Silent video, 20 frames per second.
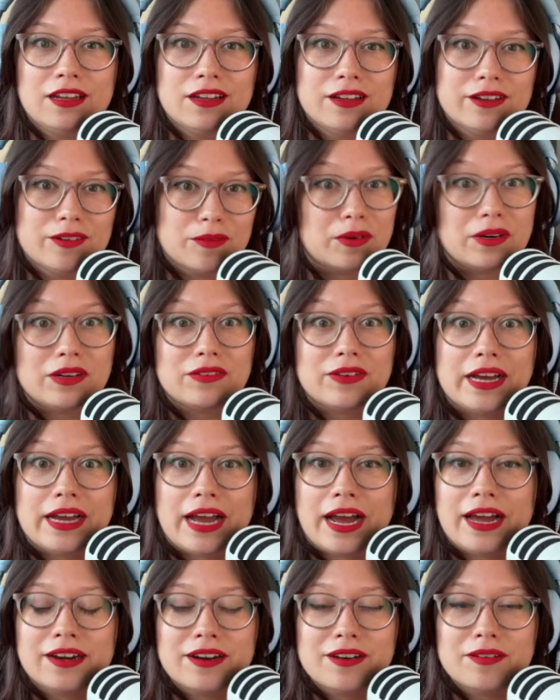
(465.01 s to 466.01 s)
what if I
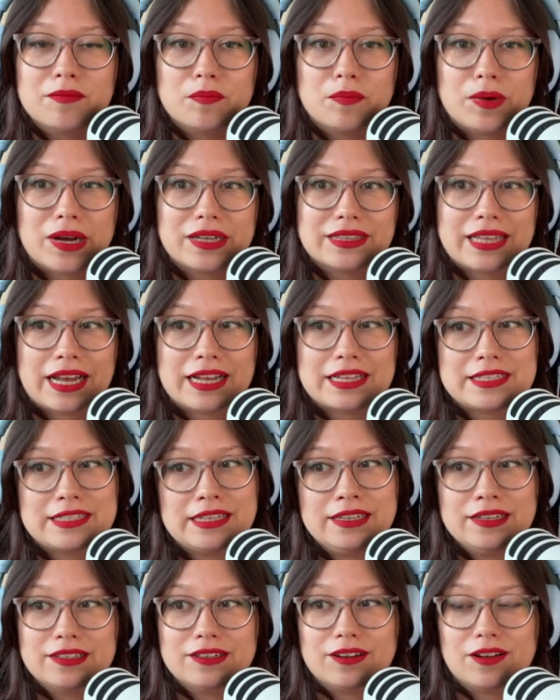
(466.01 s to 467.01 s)
hadn't bought that
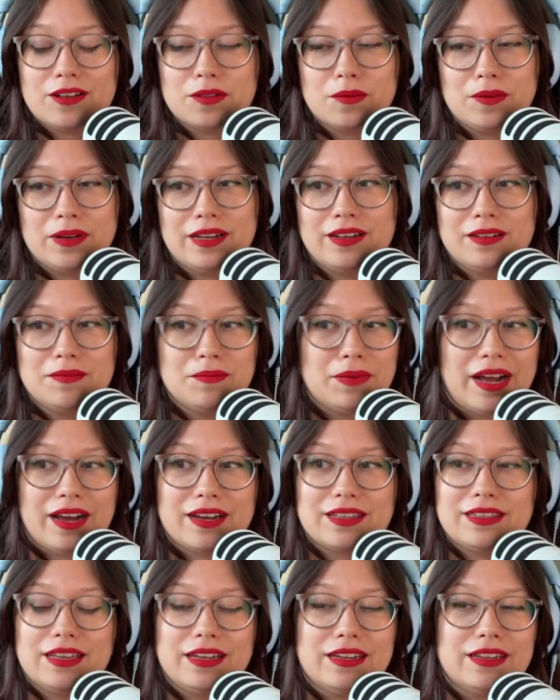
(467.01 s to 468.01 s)
zine all the way back
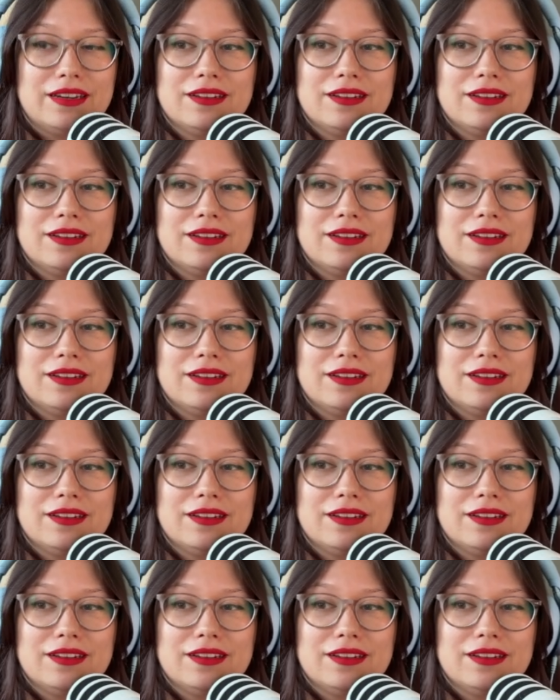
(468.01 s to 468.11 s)
then?